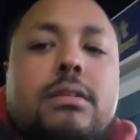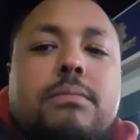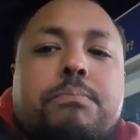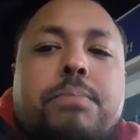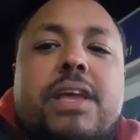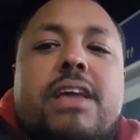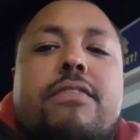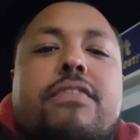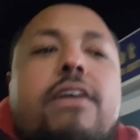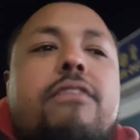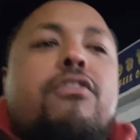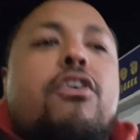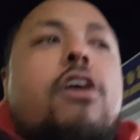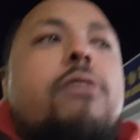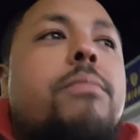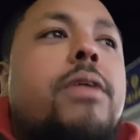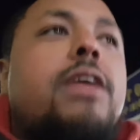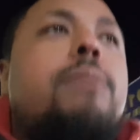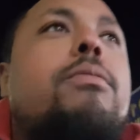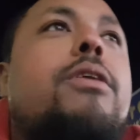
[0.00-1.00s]
BFF
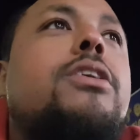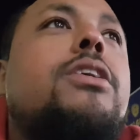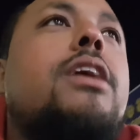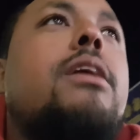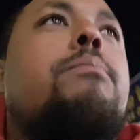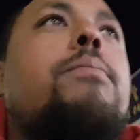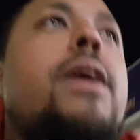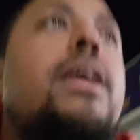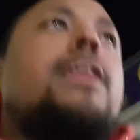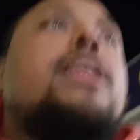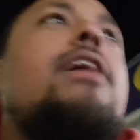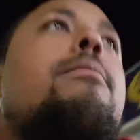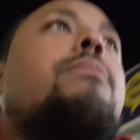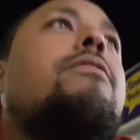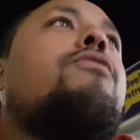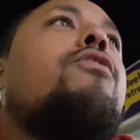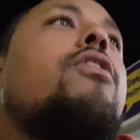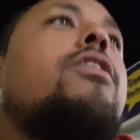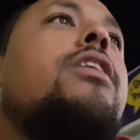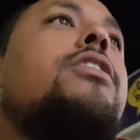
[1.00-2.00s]
comedy because I'd been there
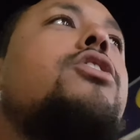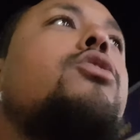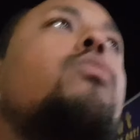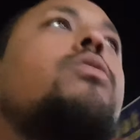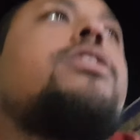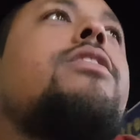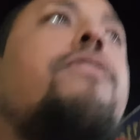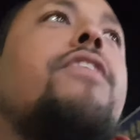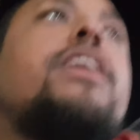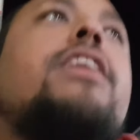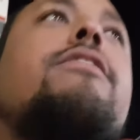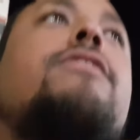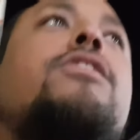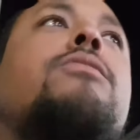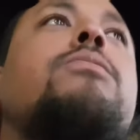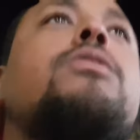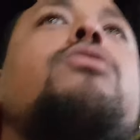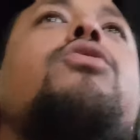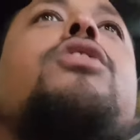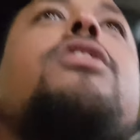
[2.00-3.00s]
before and I just wanted to think of
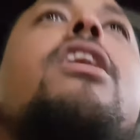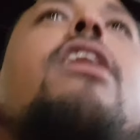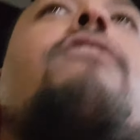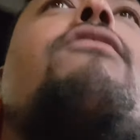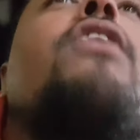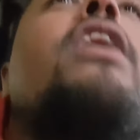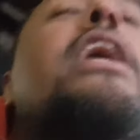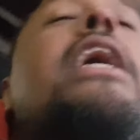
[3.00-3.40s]
some new stuff,